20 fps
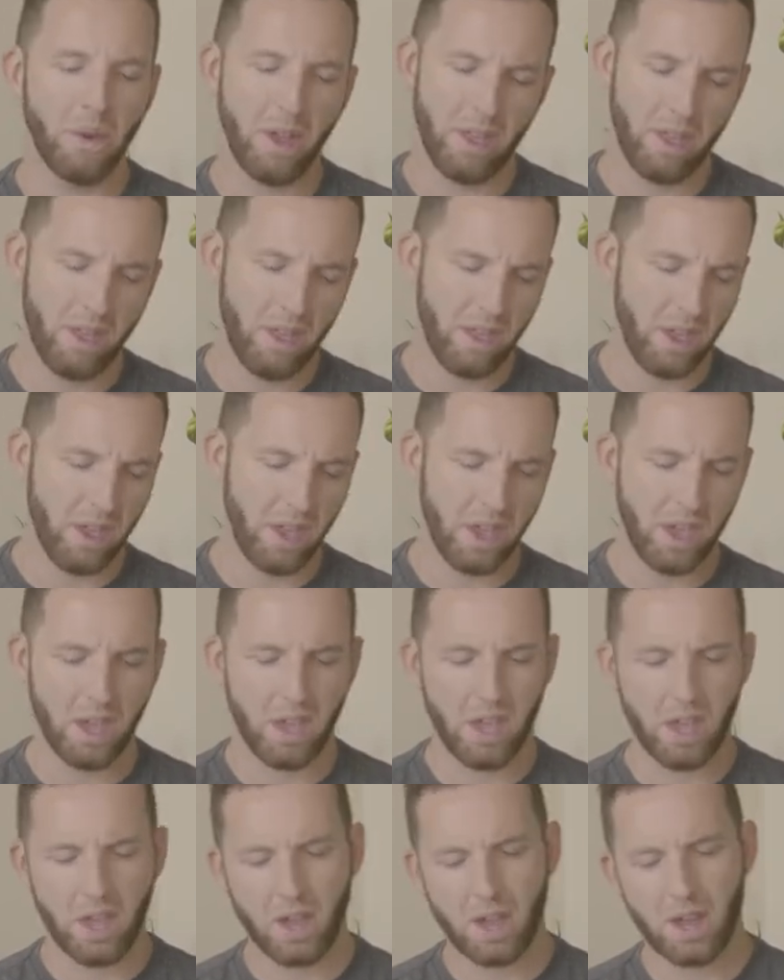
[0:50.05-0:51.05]
with
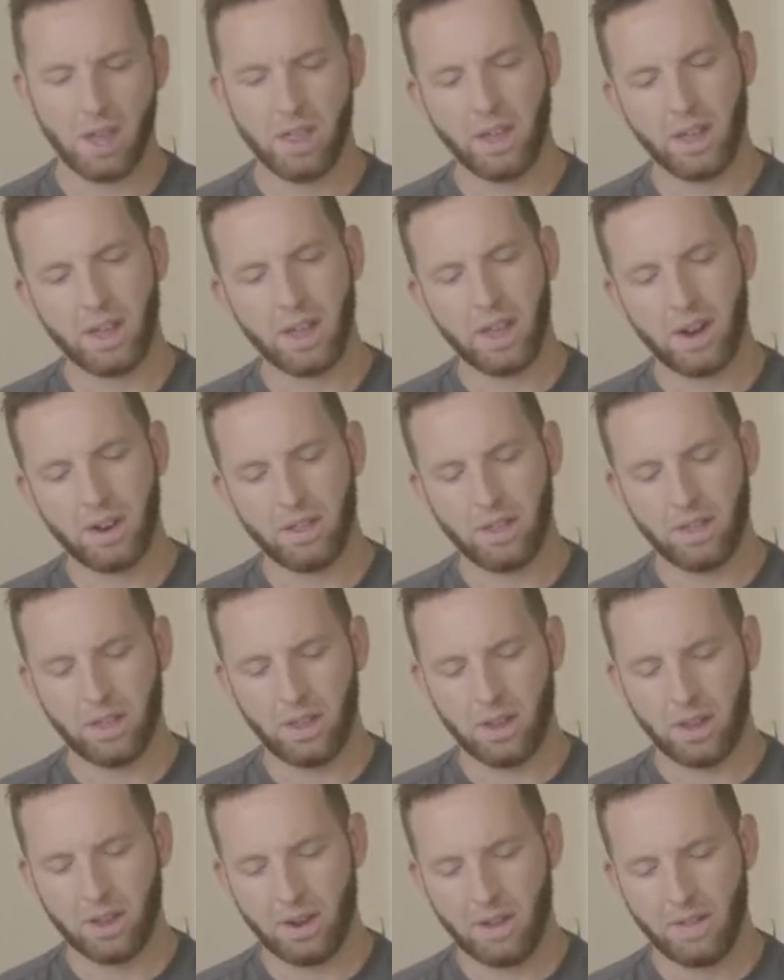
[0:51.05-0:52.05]
the, I think I had on the thing.